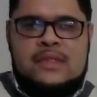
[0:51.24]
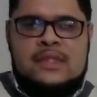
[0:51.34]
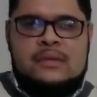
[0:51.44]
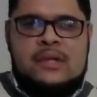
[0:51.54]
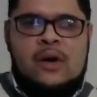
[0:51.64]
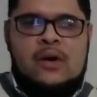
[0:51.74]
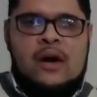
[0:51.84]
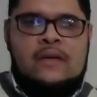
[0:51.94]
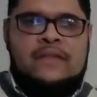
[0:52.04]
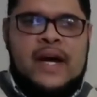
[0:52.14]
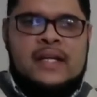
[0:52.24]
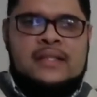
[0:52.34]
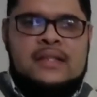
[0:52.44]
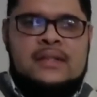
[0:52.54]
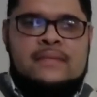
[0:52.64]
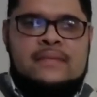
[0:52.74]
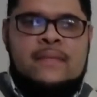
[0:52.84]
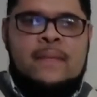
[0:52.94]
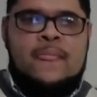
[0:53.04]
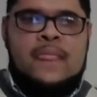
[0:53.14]
Some cold hard facts.
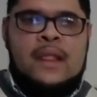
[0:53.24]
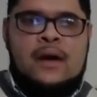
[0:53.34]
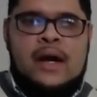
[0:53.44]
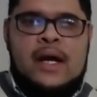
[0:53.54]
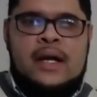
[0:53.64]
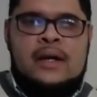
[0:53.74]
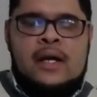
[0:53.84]
All right.